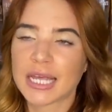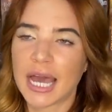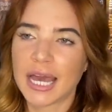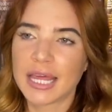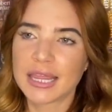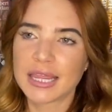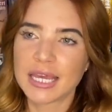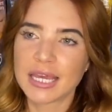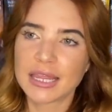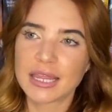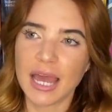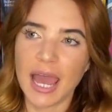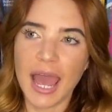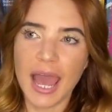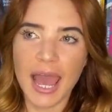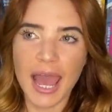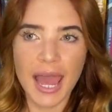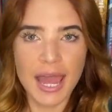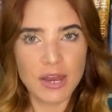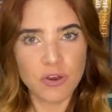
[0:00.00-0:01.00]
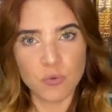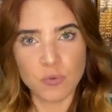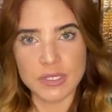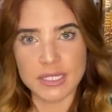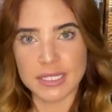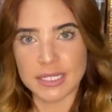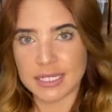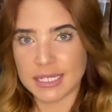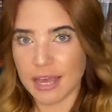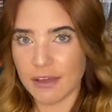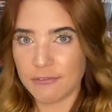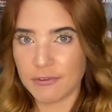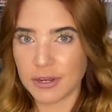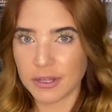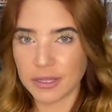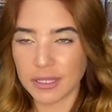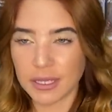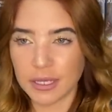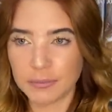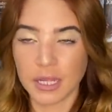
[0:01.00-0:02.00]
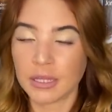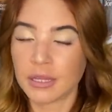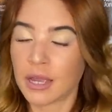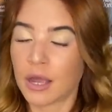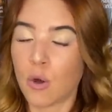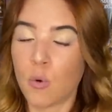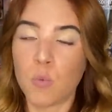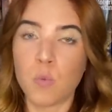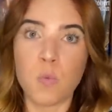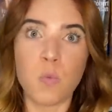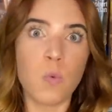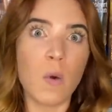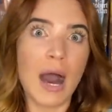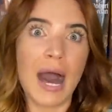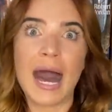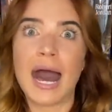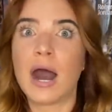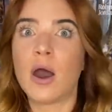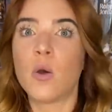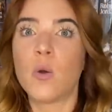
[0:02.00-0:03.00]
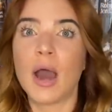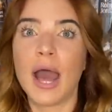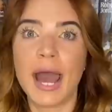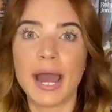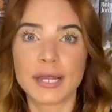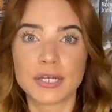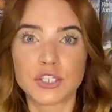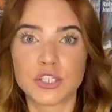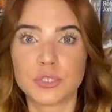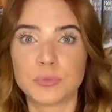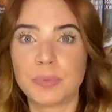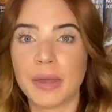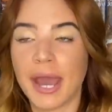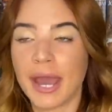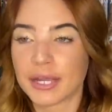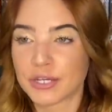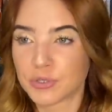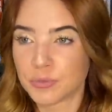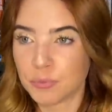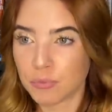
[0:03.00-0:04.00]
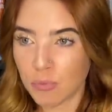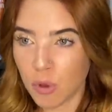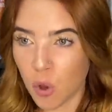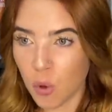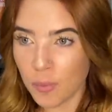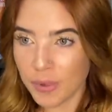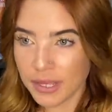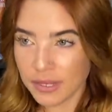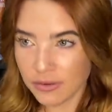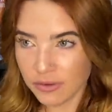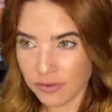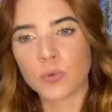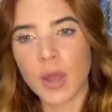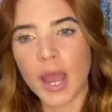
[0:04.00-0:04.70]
I think the end was definitely like a wow action packed moment.